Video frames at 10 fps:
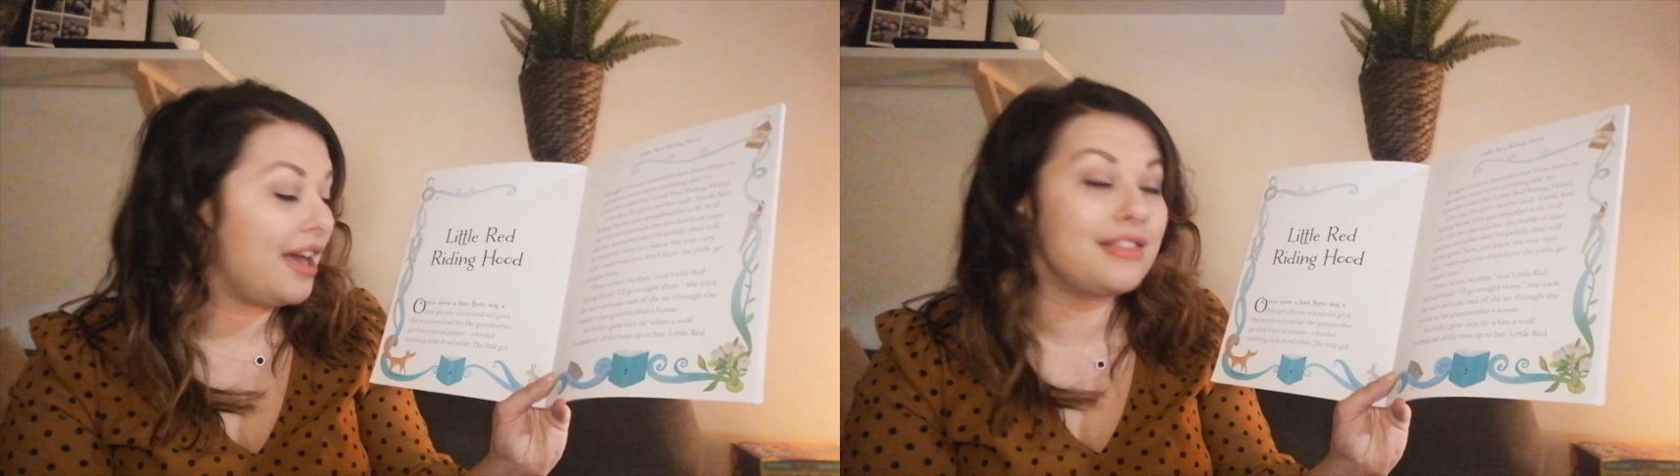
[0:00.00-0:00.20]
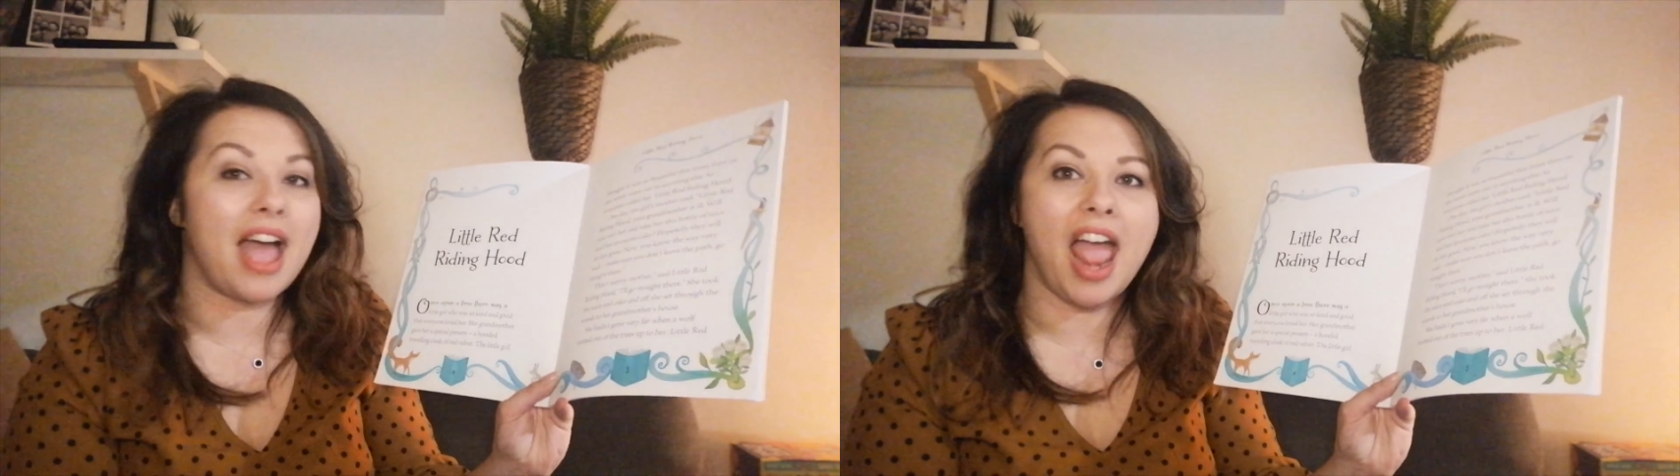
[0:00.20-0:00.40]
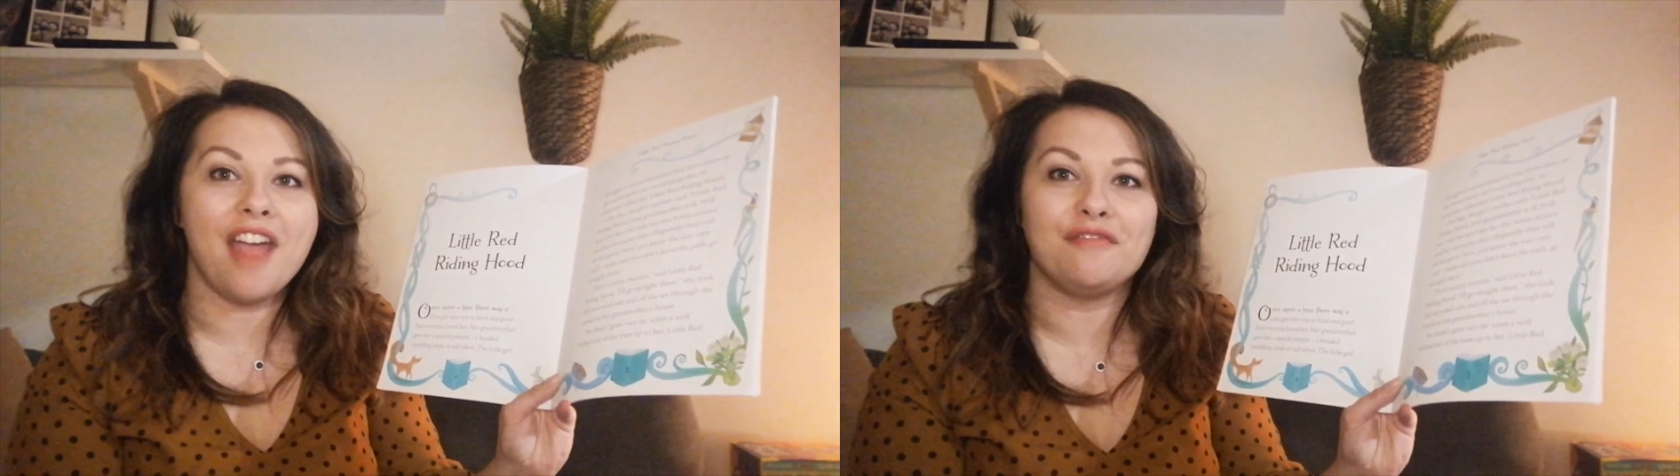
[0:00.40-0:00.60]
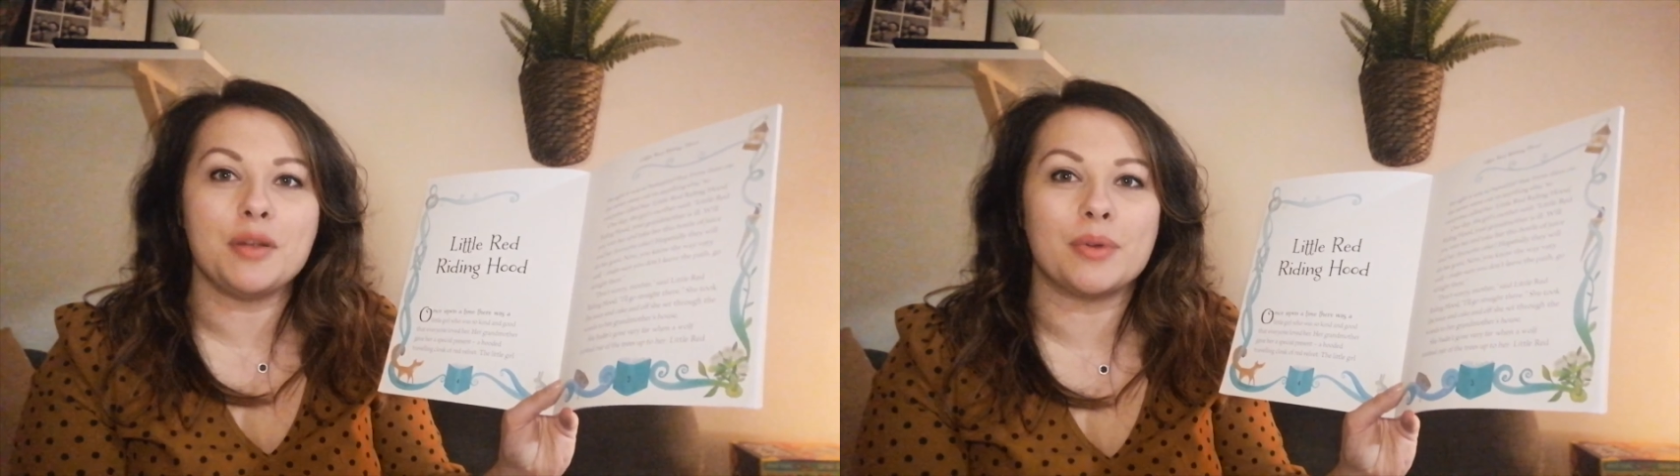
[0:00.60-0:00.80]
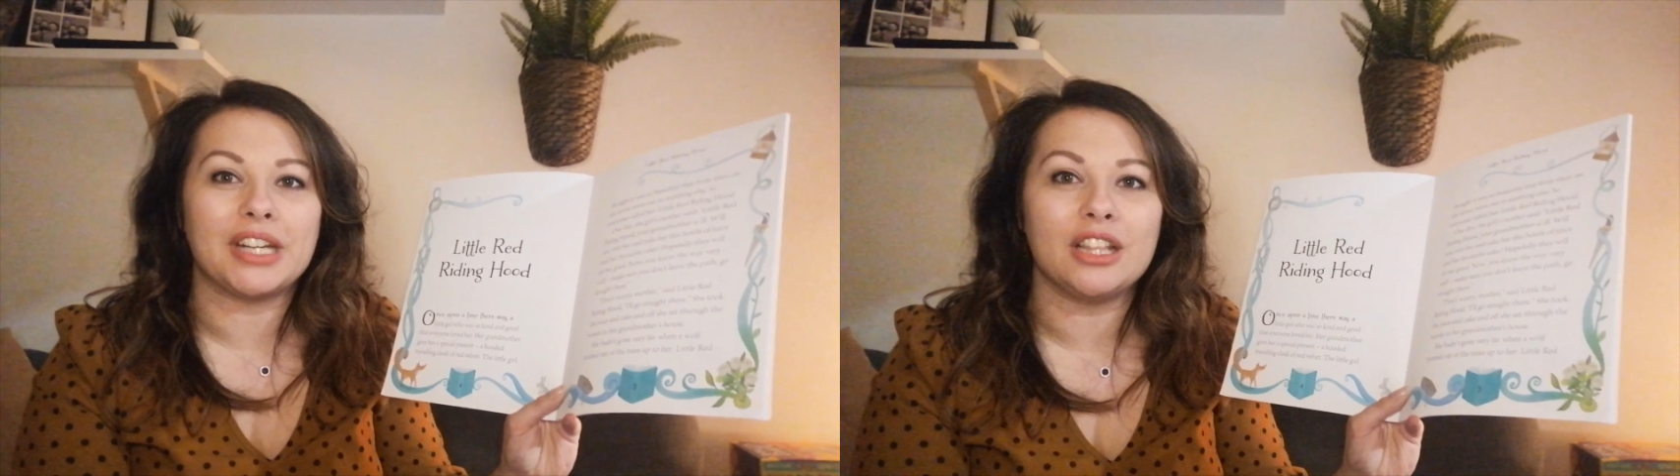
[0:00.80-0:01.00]
that
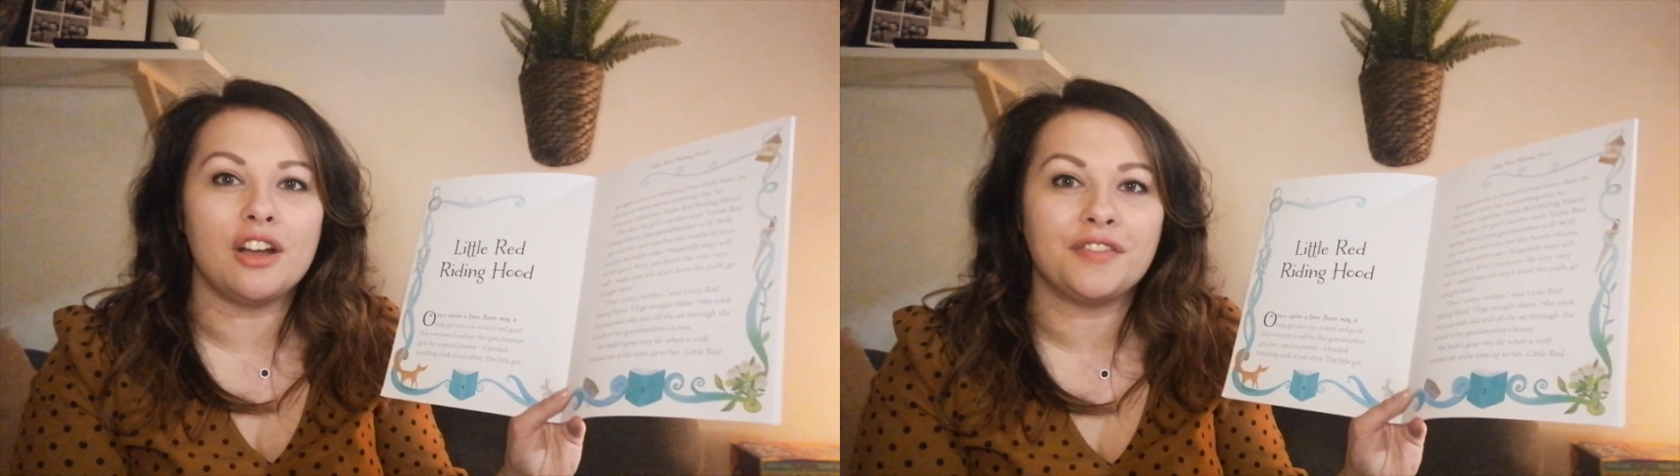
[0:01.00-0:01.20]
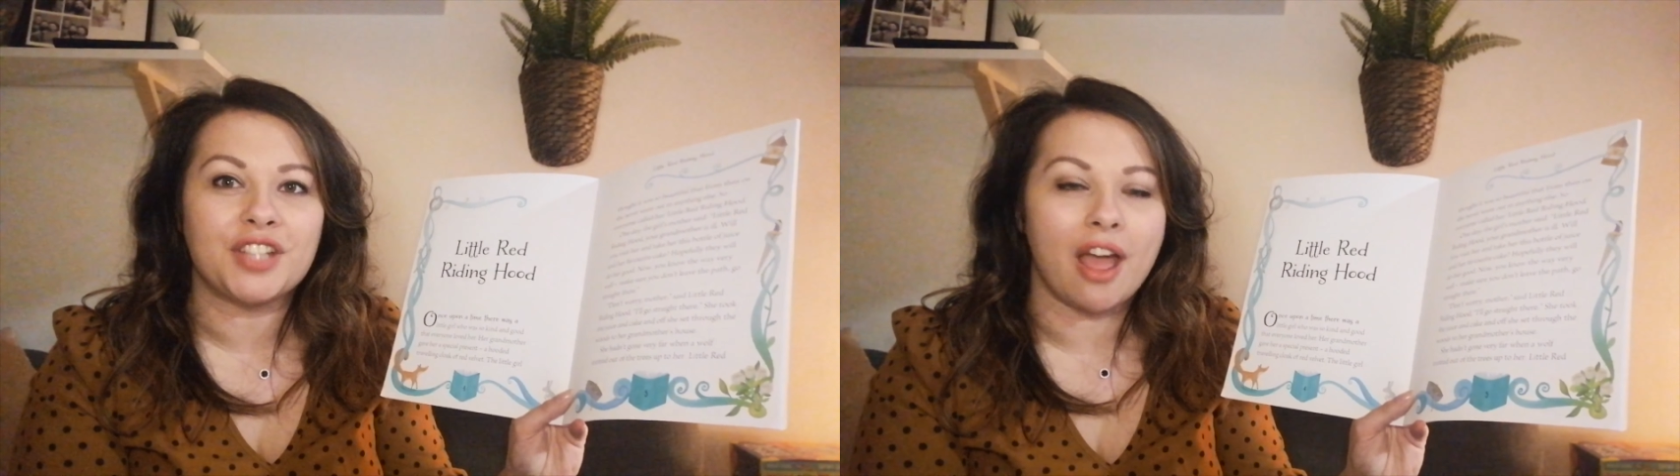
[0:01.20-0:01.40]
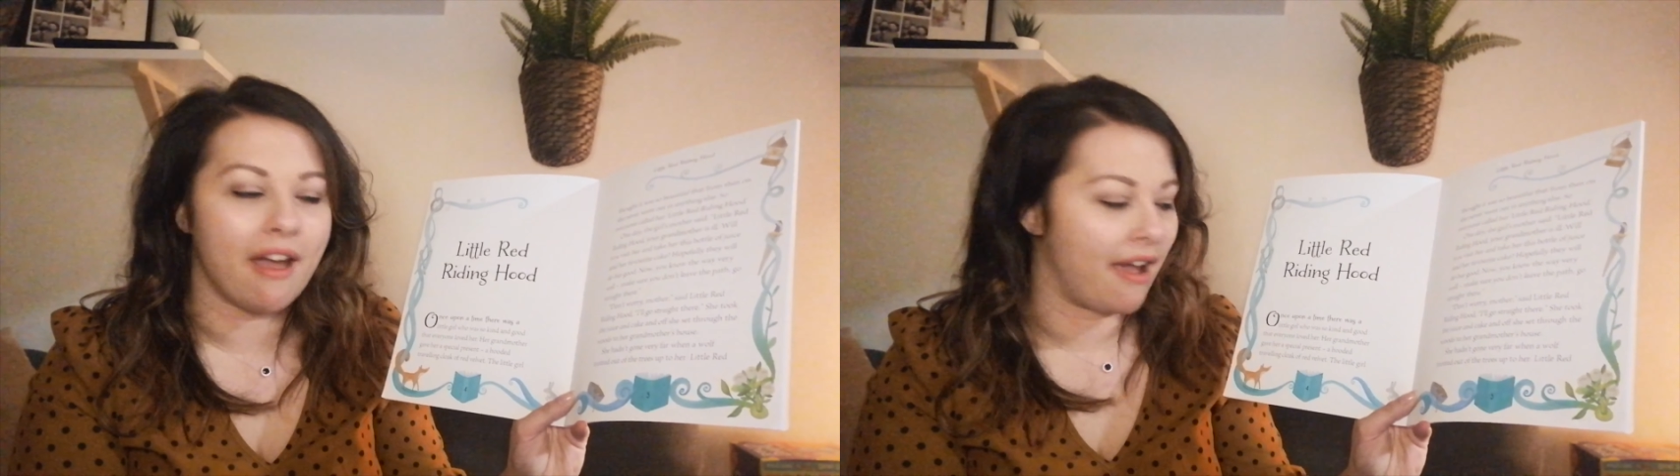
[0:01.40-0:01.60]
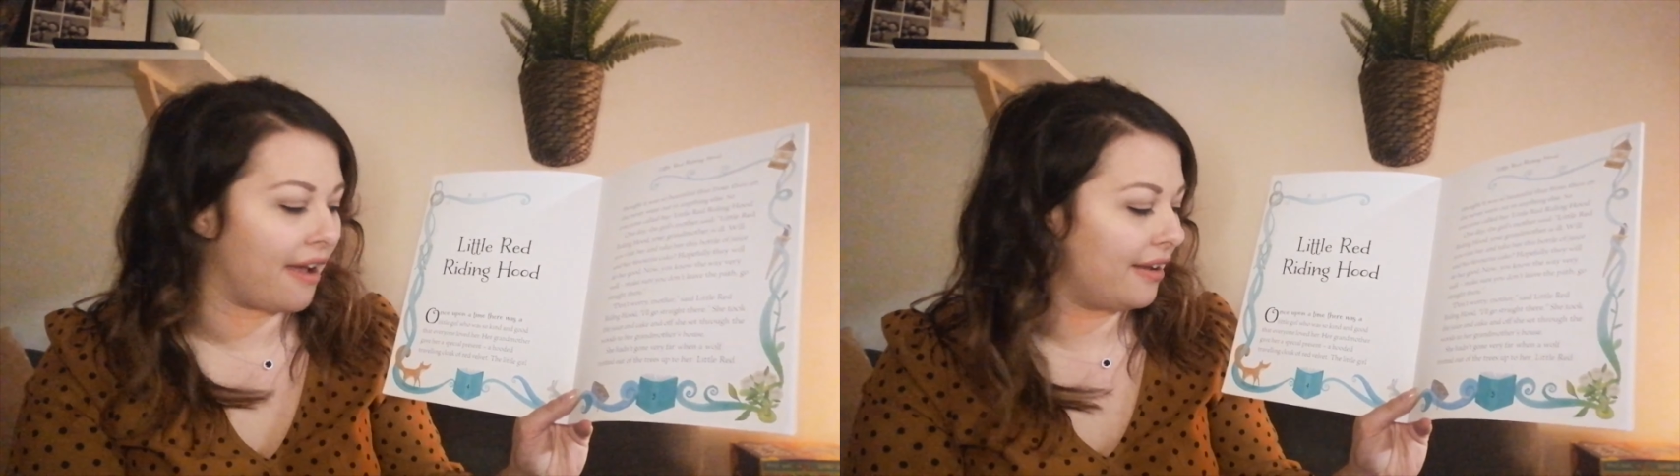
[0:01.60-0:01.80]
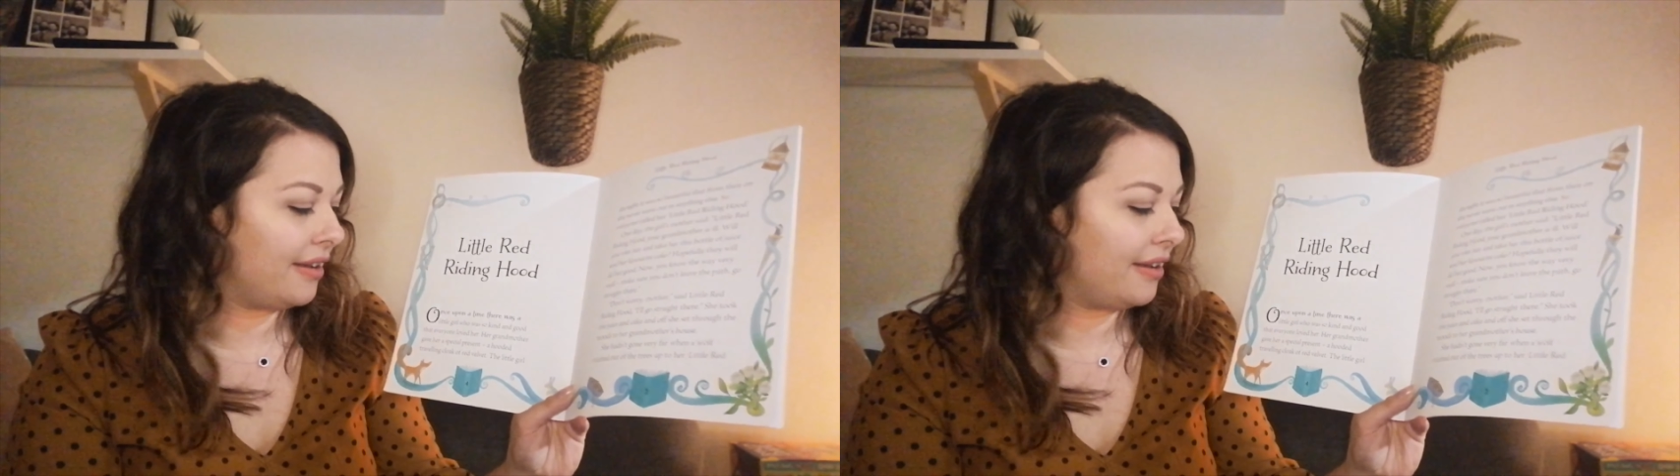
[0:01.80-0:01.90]
everybody loved her.